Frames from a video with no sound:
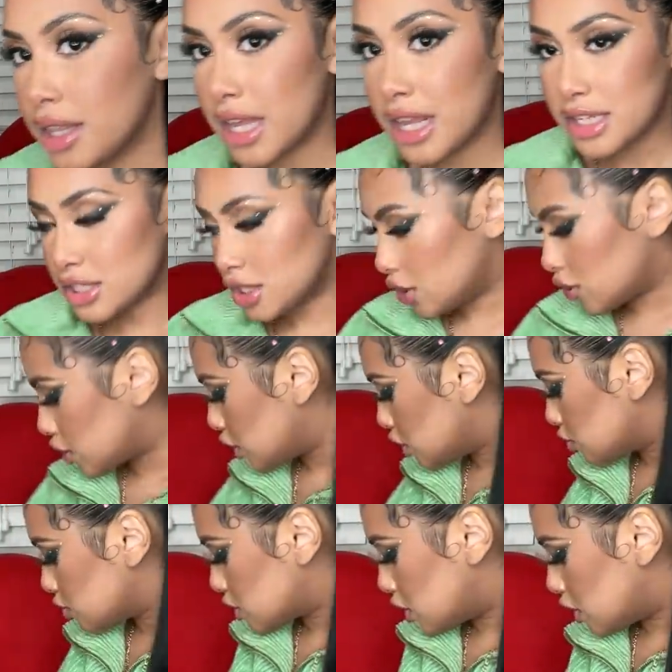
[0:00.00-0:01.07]
That is so
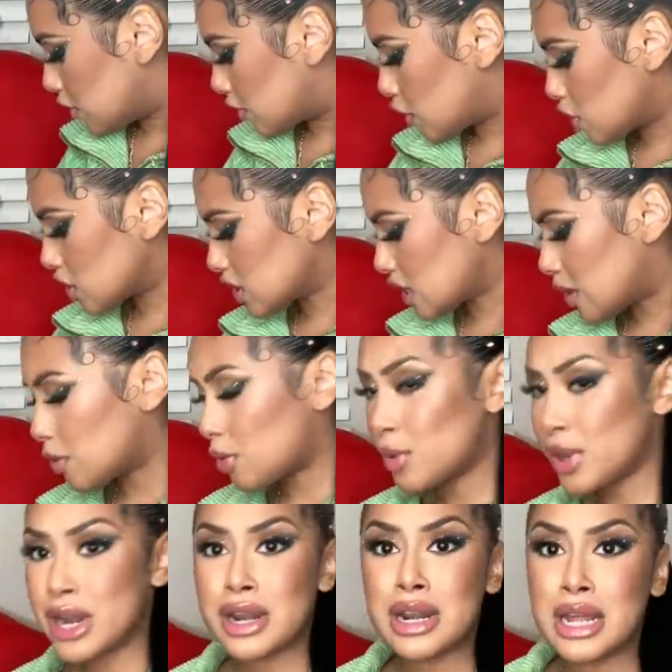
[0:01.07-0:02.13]
cute. So of course I will
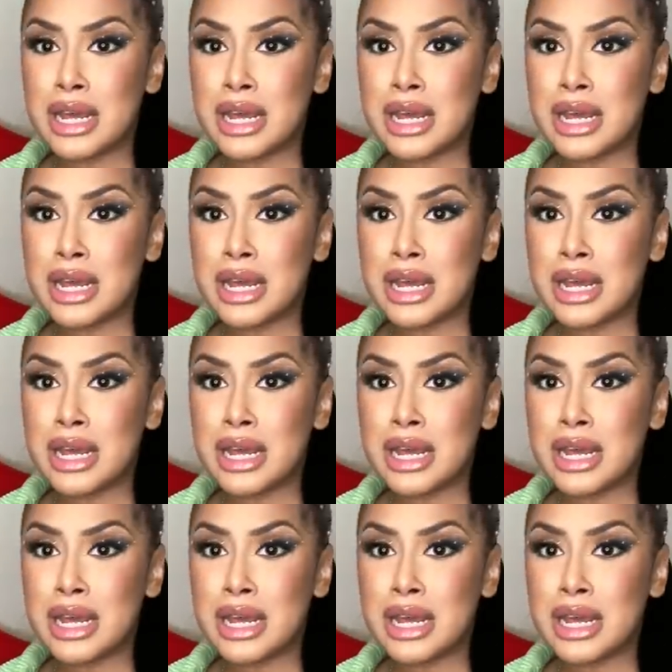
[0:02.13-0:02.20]
wear it